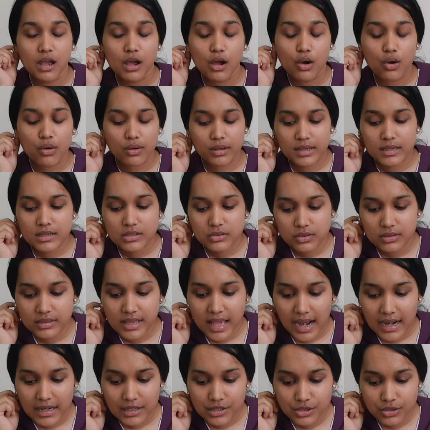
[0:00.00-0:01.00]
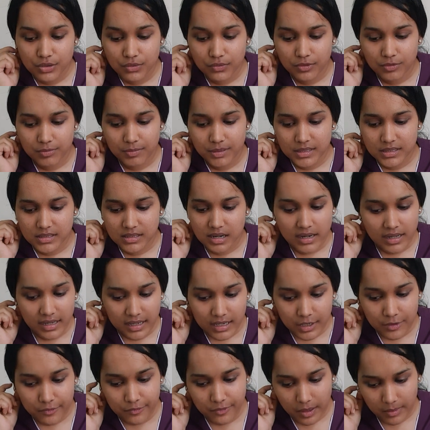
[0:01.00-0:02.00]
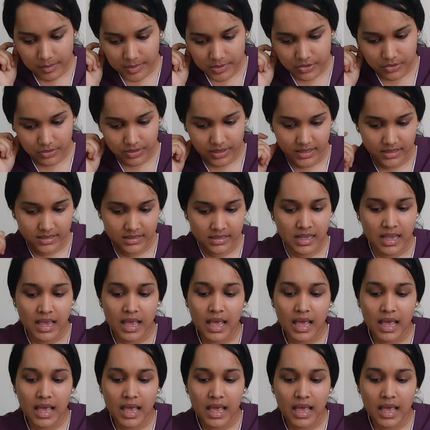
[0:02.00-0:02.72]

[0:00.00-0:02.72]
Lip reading: Okay, so that you would be studying in pharmaceutics.